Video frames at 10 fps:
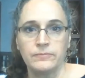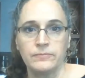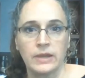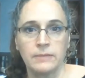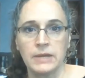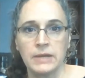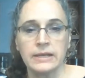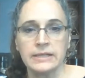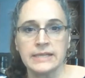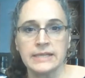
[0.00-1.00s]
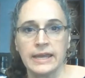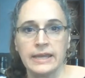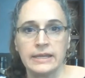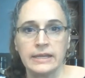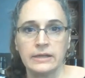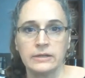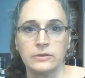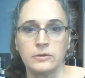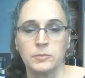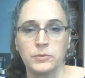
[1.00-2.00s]
I'm not going to tie it in a
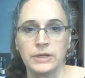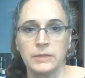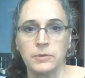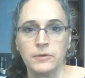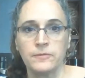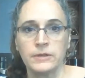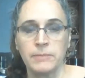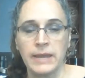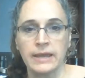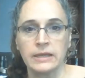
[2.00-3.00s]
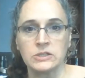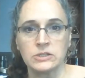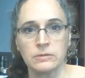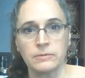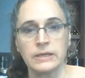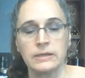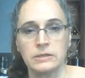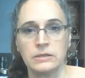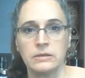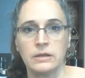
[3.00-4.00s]
little pretty perfect package the way
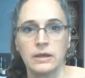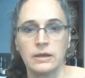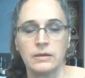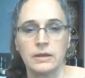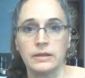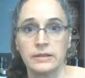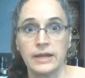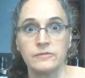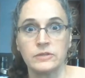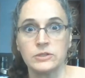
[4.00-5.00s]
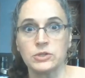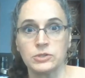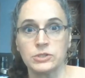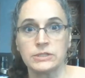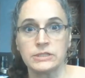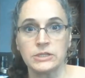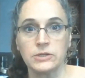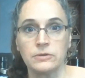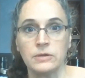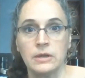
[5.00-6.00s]
a lot of the churches do,